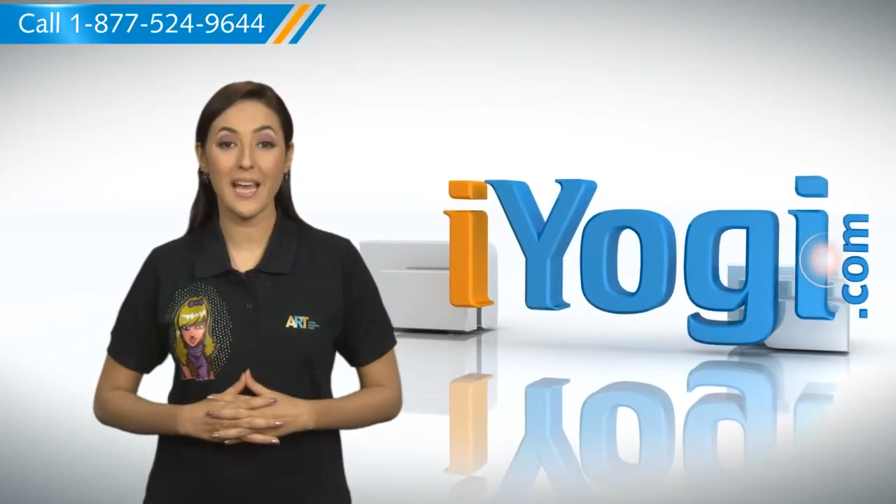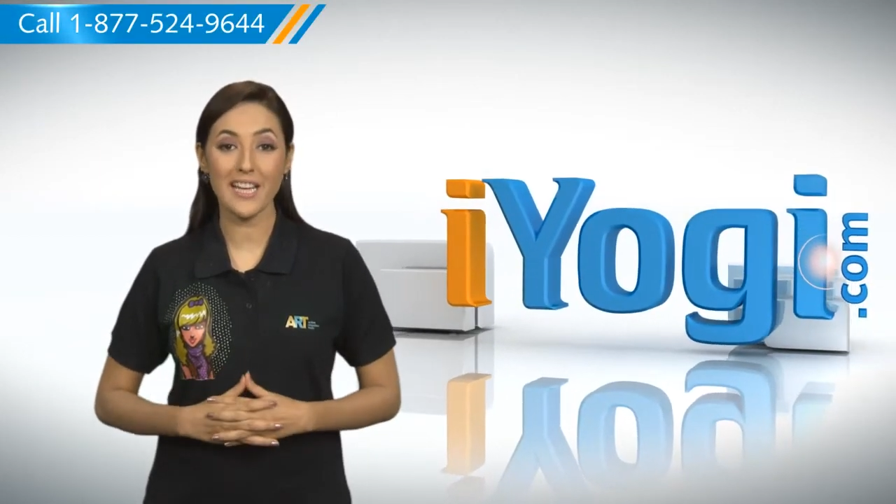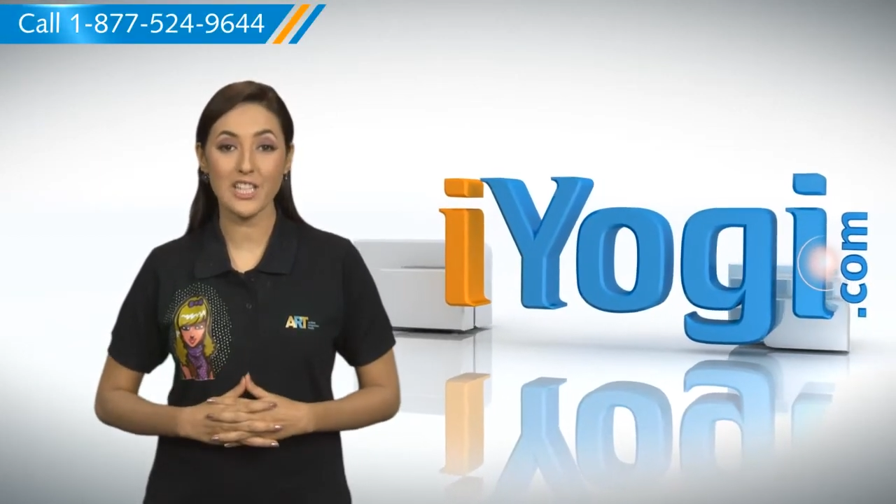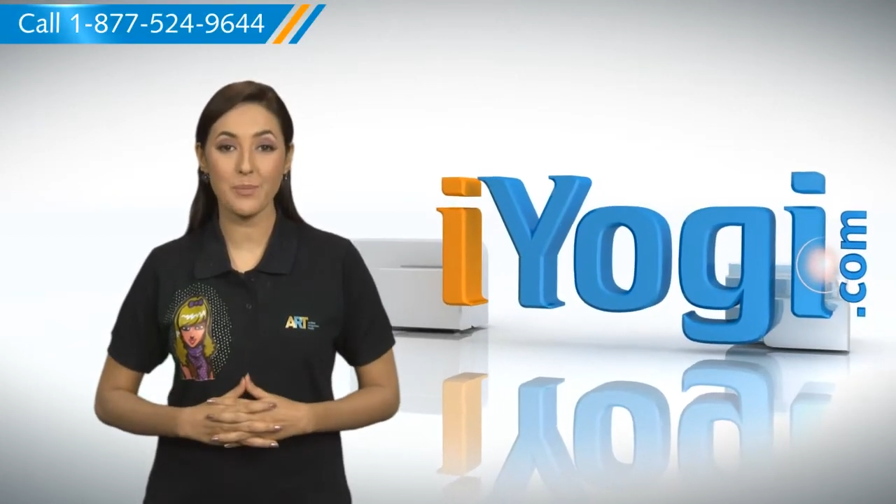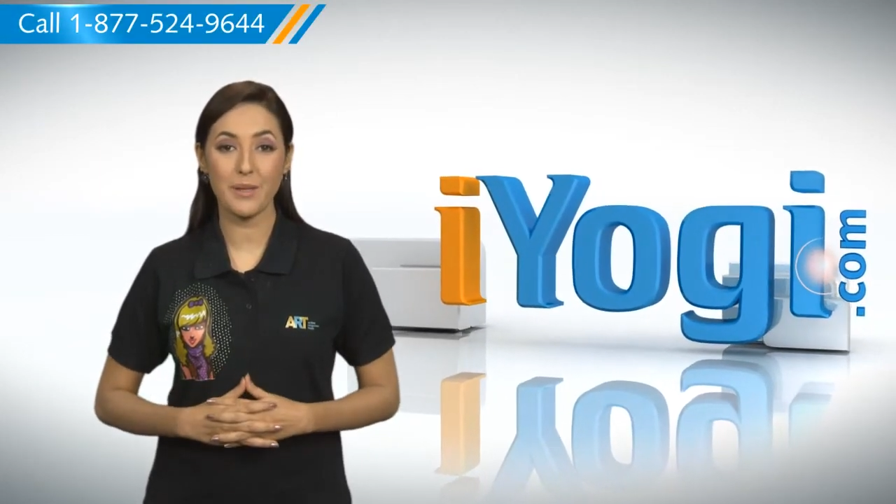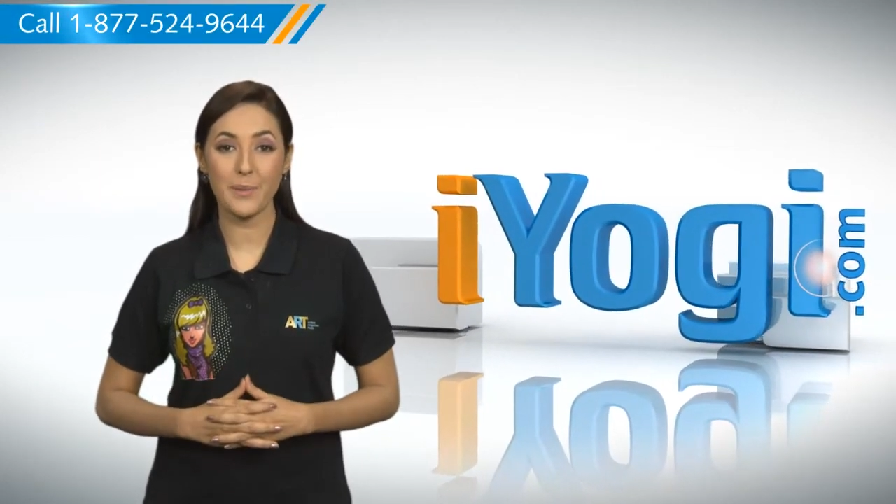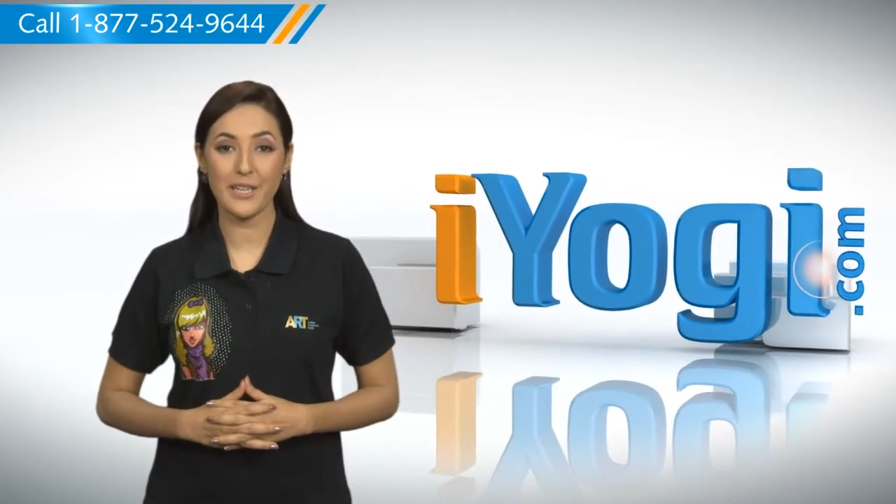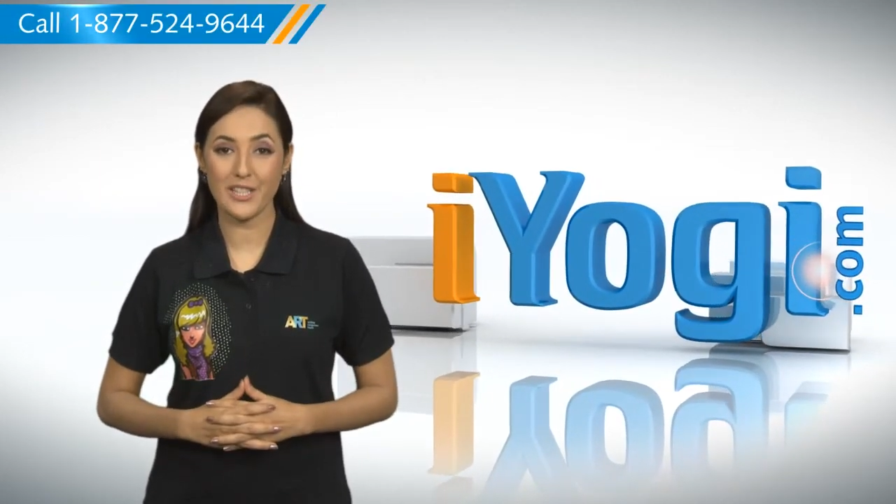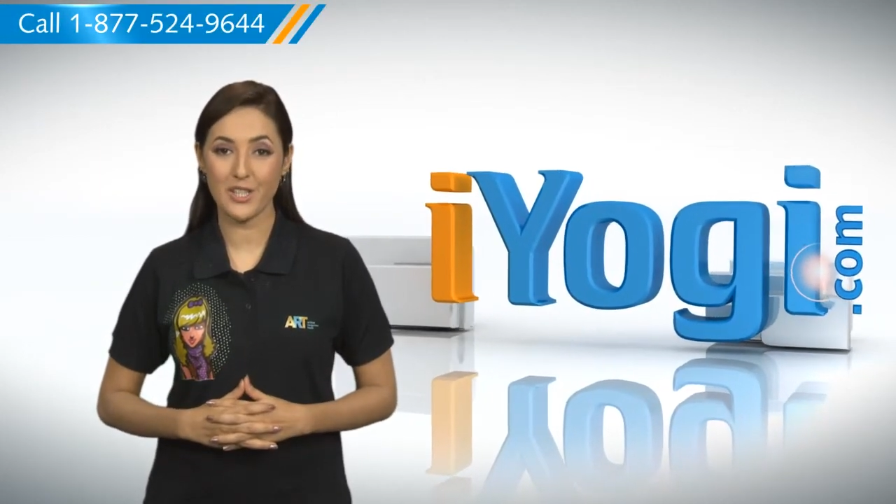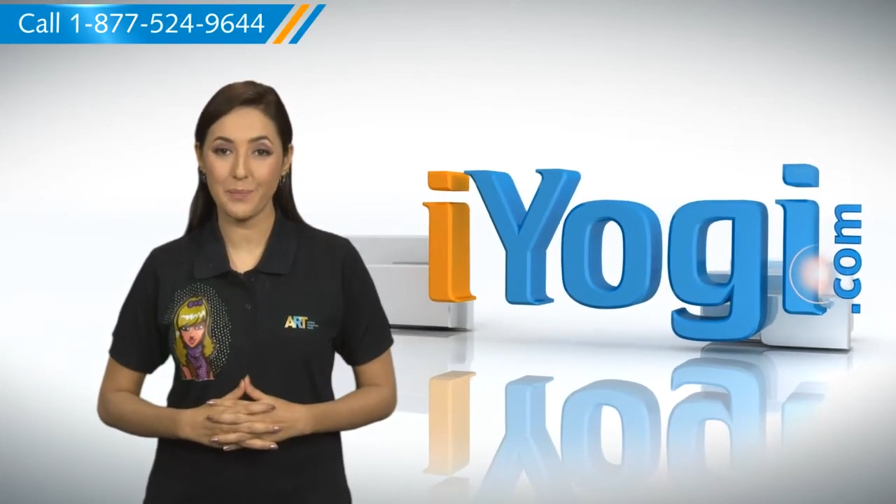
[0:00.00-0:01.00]
XP
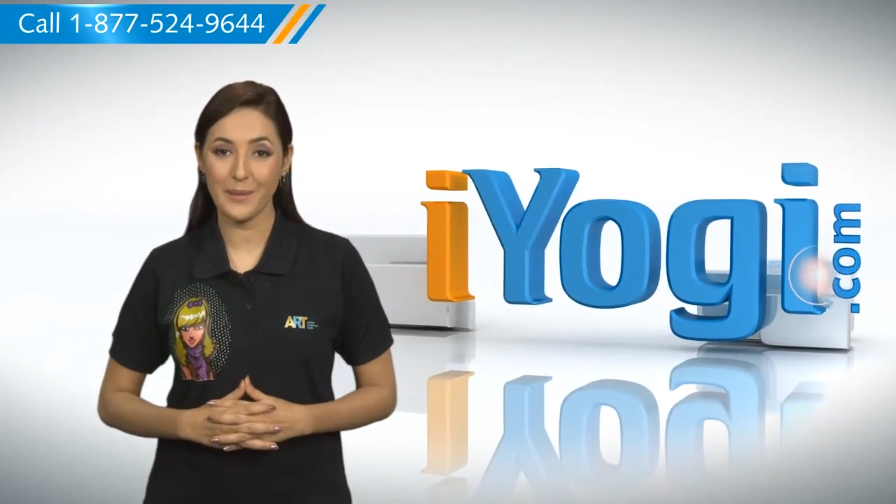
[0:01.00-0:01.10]
based